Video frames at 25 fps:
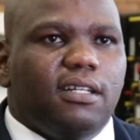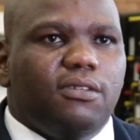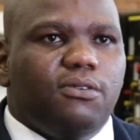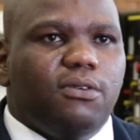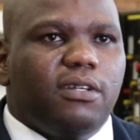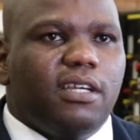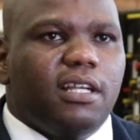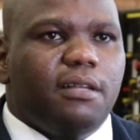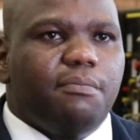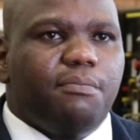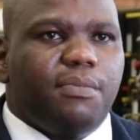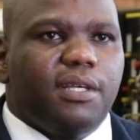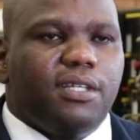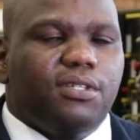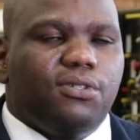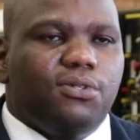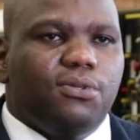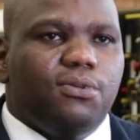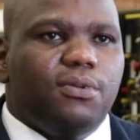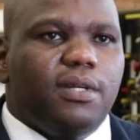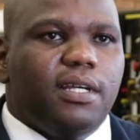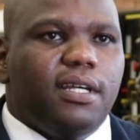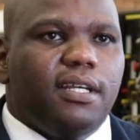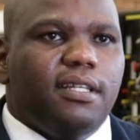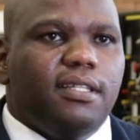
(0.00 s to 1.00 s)
then you can
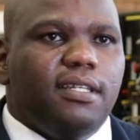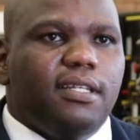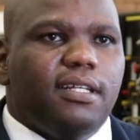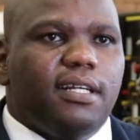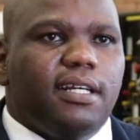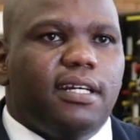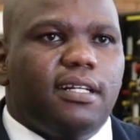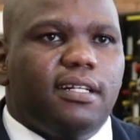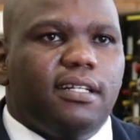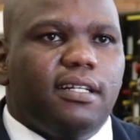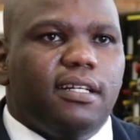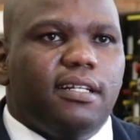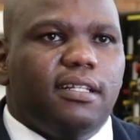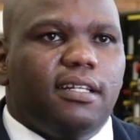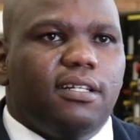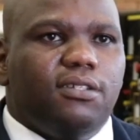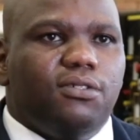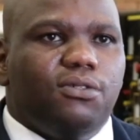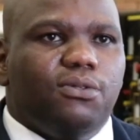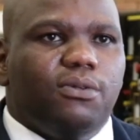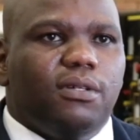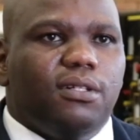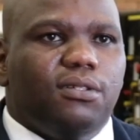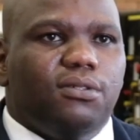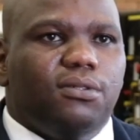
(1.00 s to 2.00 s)
pursue any career
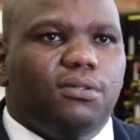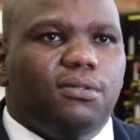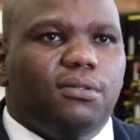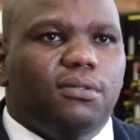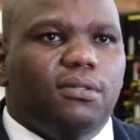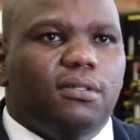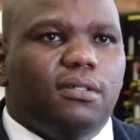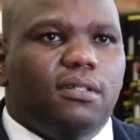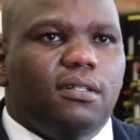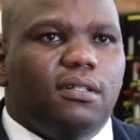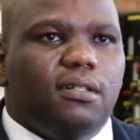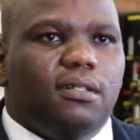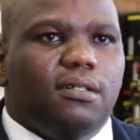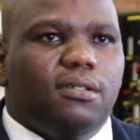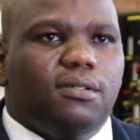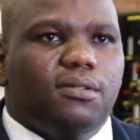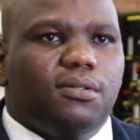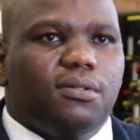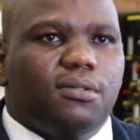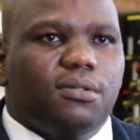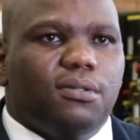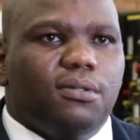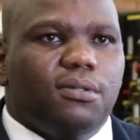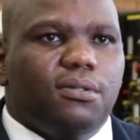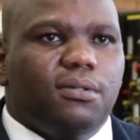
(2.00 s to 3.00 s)
that you want to.
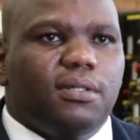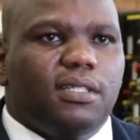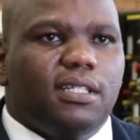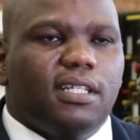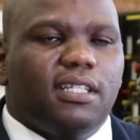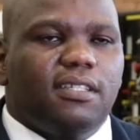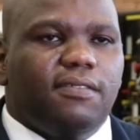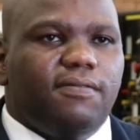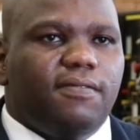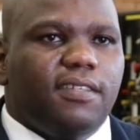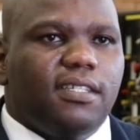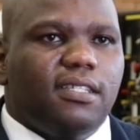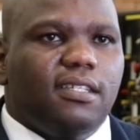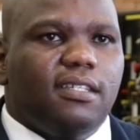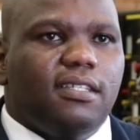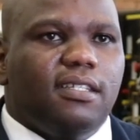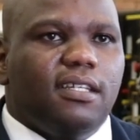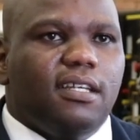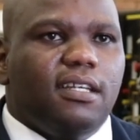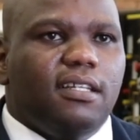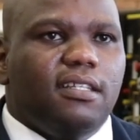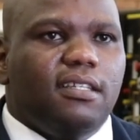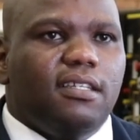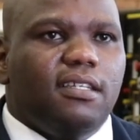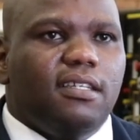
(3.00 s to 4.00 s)
So just visit
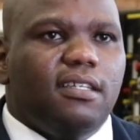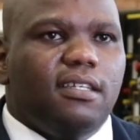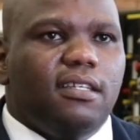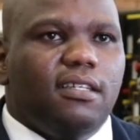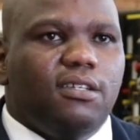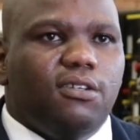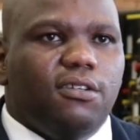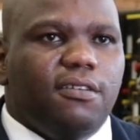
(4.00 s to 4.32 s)
any